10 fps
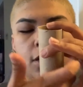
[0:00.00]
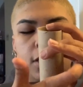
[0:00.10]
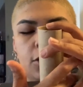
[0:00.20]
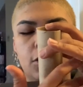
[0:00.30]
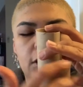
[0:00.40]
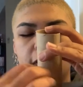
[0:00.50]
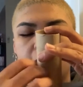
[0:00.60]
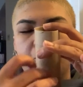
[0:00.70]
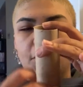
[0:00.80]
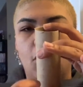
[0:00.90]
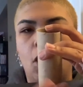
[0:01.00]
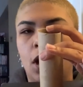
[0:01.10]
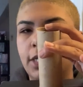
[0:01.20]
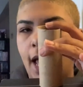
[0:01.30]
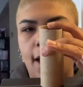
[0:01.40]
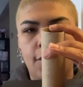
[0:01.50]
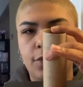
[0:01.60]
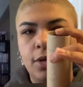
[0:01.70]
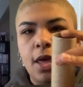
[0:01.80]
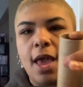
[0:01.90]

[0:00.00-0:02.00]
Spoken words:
You could tape it all down